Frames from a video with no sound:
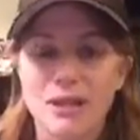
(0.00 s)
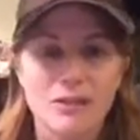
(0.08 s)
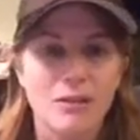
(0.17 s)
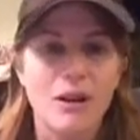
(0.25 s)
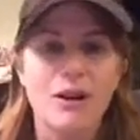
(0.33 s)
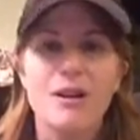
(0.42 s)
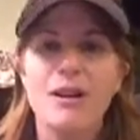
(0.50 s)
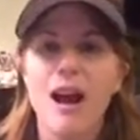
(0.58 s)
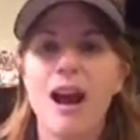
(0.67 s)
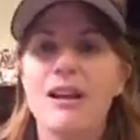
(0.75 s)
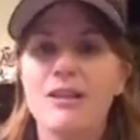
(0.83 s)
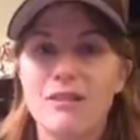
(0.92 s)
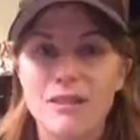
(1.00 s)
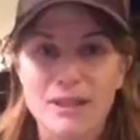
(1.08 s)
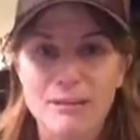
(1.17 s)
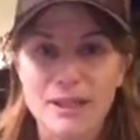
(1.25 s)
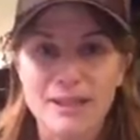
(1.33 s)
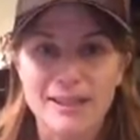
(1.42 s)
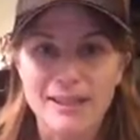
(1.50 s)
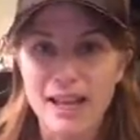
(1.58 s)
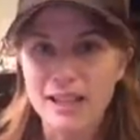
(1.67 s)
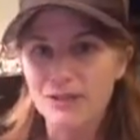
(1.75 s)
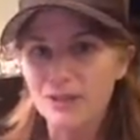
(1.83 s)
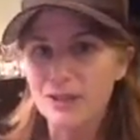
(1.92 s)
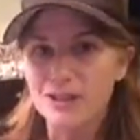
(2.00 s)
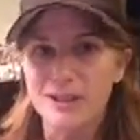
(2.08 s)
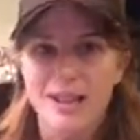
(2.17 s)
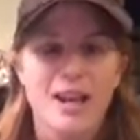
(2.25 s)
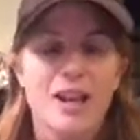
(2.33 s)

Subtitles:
You are not going to be successful.